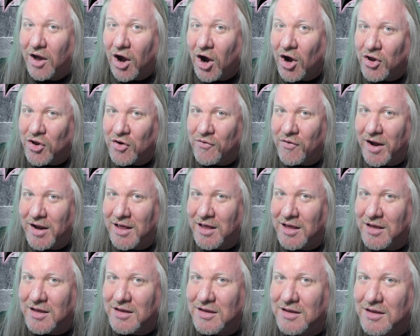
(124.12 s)
Are you
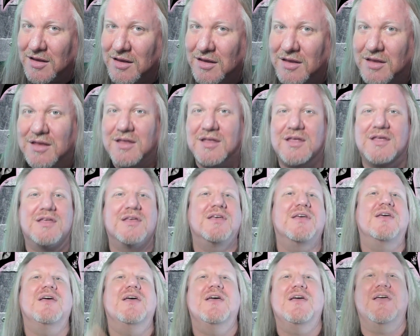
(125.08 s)
ready?
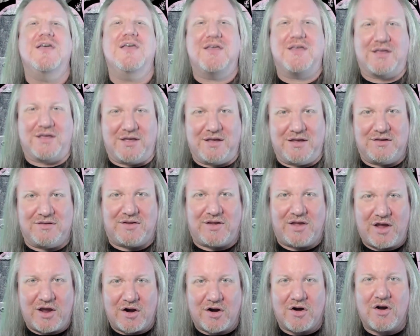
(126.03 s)
Because
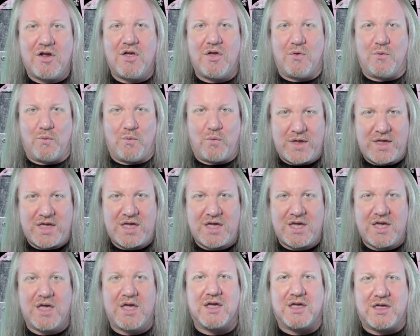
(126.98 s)
here
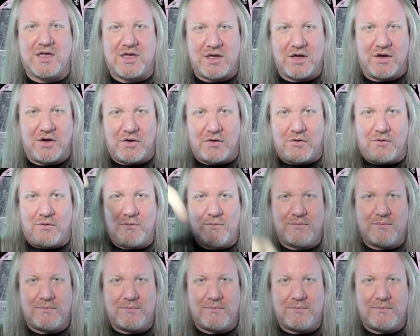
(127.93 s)
we go.